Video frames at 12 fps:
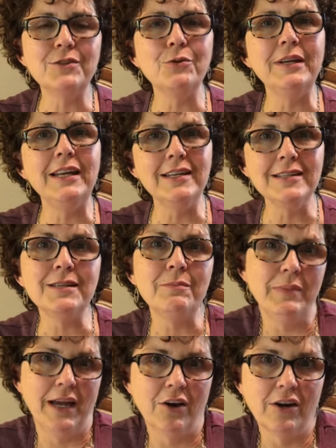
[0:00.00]
So it is a
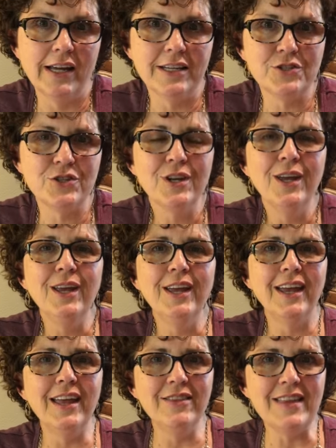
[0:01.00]
marriage
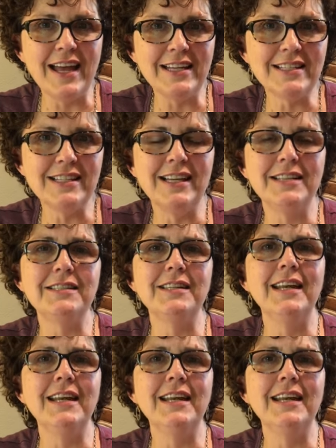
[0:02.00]
in that sense,